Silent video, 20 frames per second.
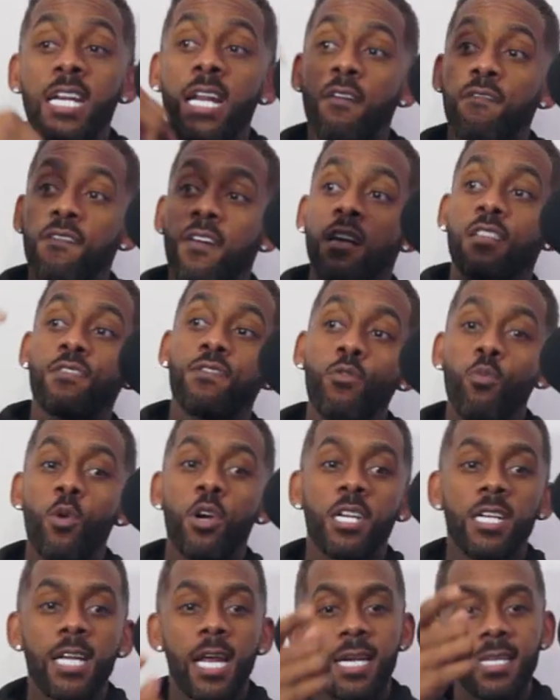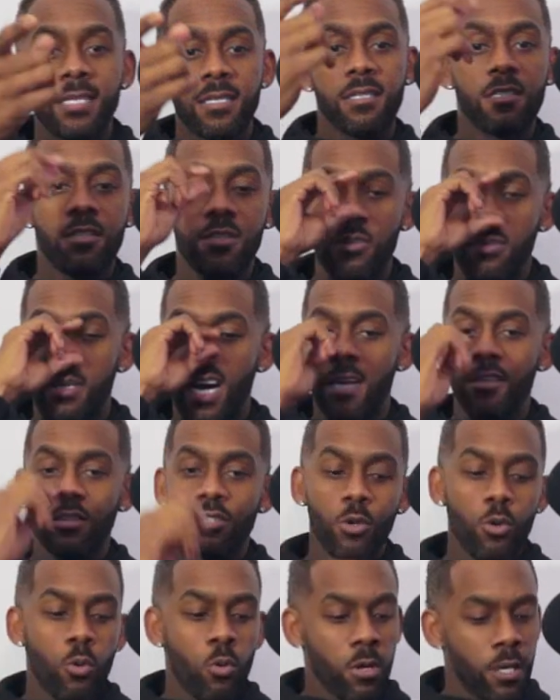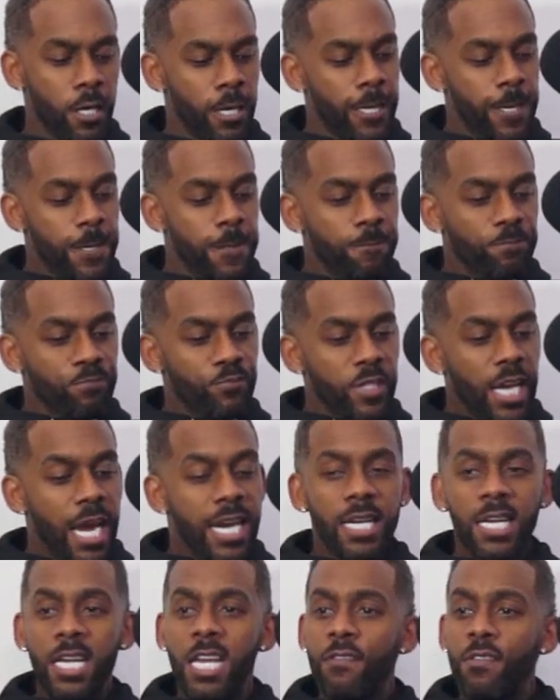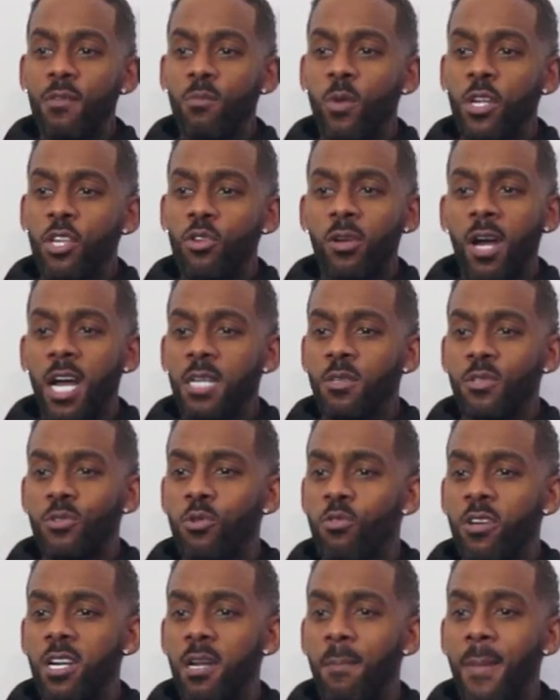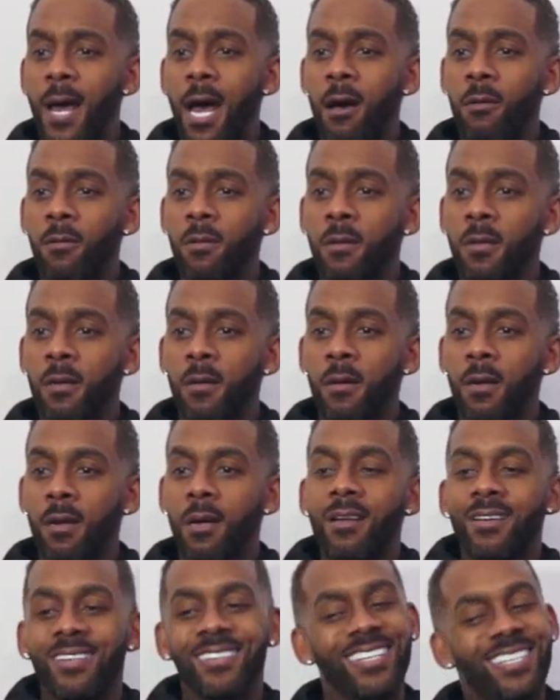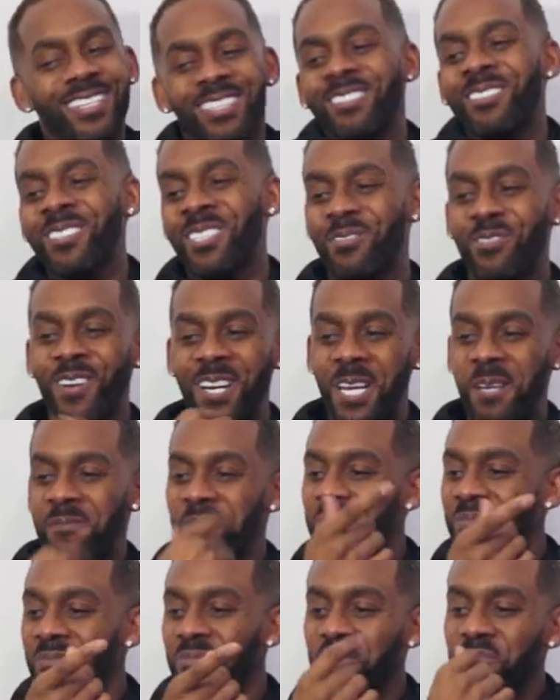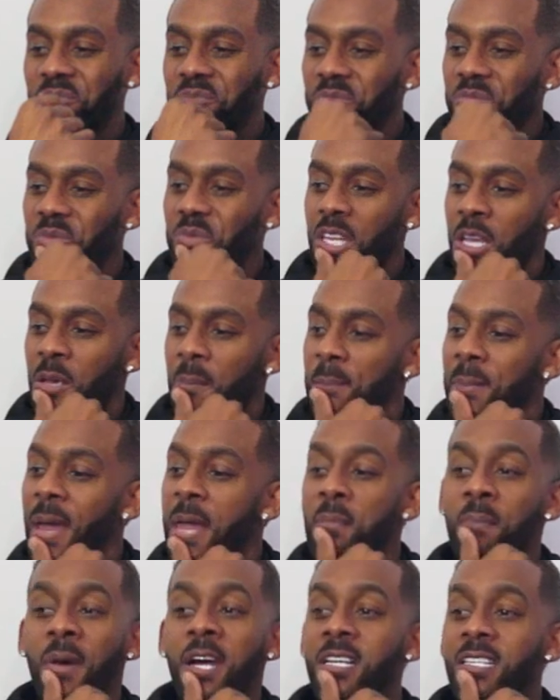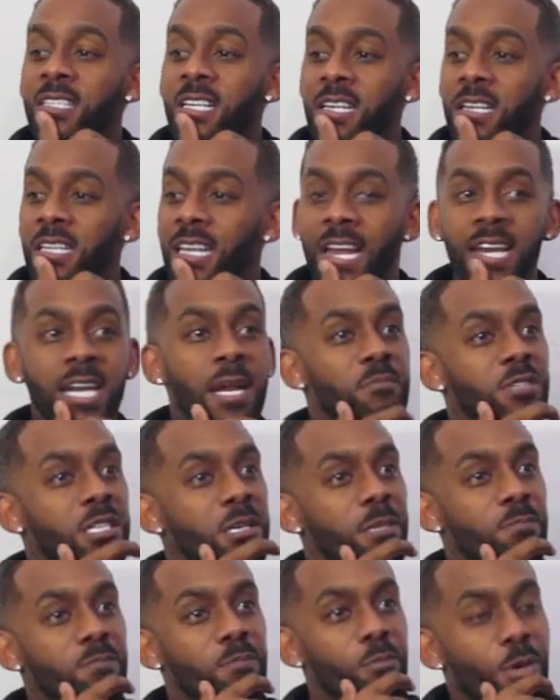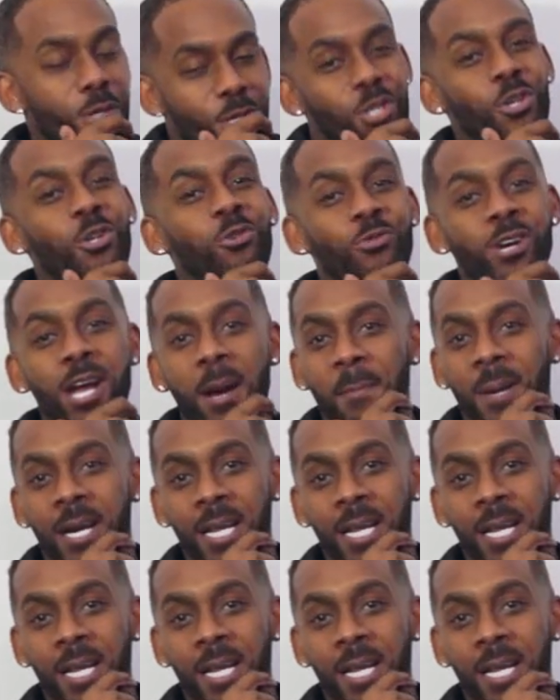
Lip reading: then I fast forward and I listen to you guys talk. And even when you guys are talking about, it was funny, baby mothers and getting them to do the re-up